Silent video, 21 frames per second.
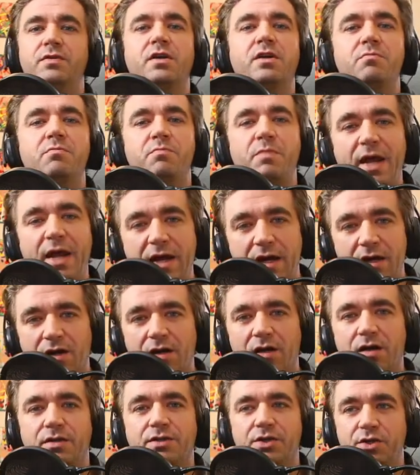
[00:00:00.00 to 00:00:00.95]
to
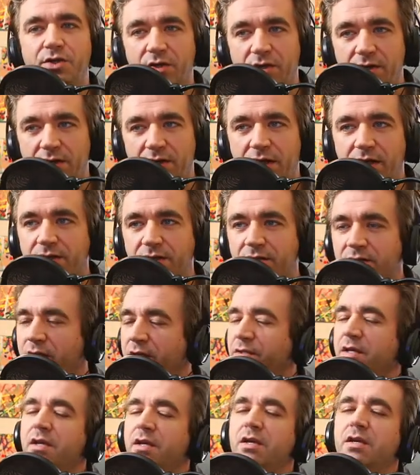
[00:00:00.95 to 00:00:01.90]
compare to the United
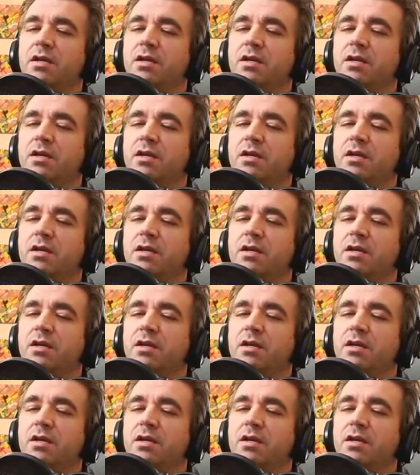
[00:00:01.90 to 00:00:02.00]
States.